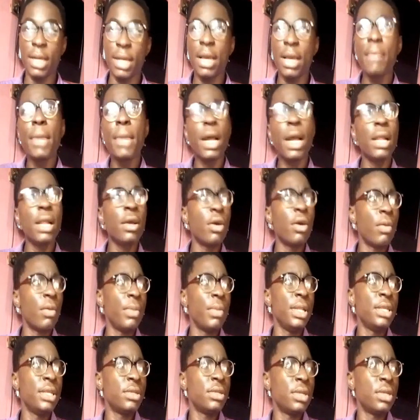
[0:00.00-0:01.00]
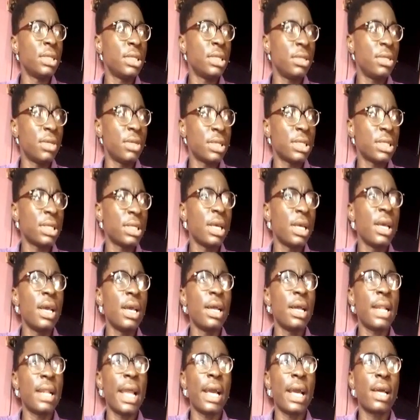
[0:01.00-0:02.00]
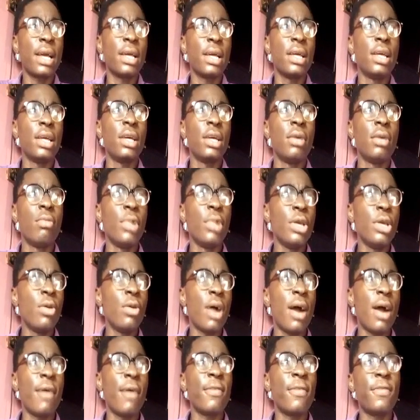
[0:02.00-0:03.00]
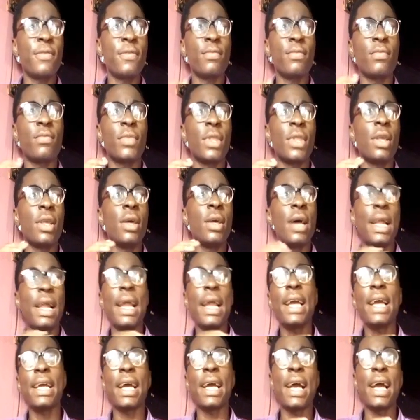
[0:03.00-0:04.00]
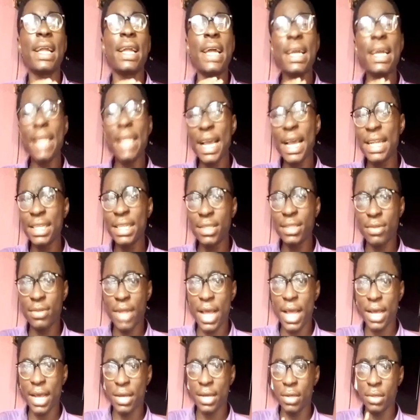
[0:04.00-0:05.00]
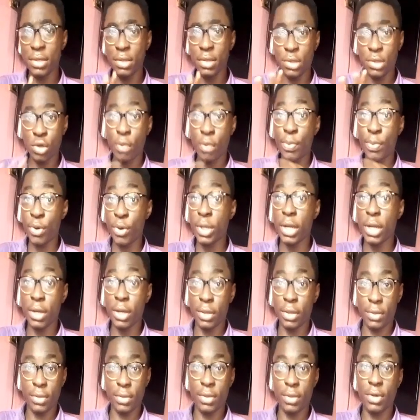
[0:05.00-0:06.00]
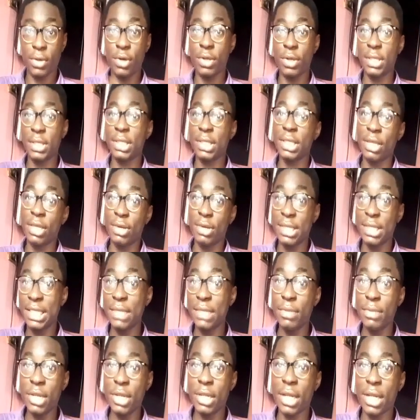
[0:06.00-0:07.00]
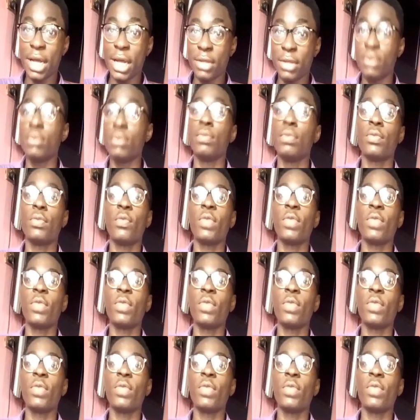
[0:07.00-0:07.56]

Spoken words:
Chemically combination is just like when you have, I like likening it to like your brother or your sister, your sibling at home,